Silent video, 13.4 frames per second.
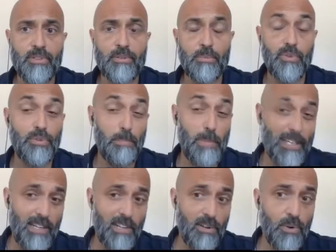I moved to
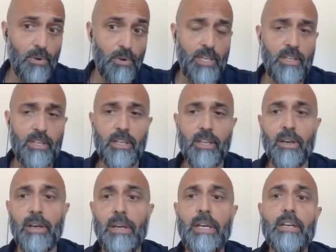Bangalore, India
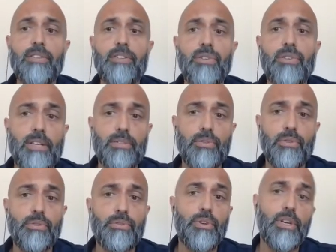in
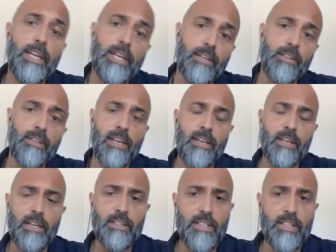2003, and then
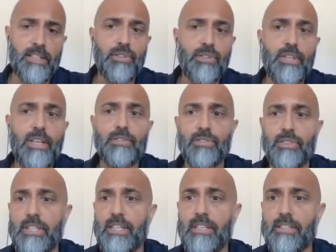since
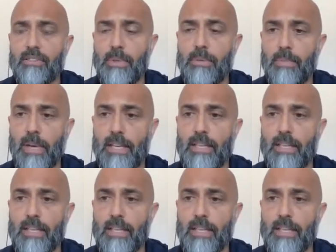2006, I've been back in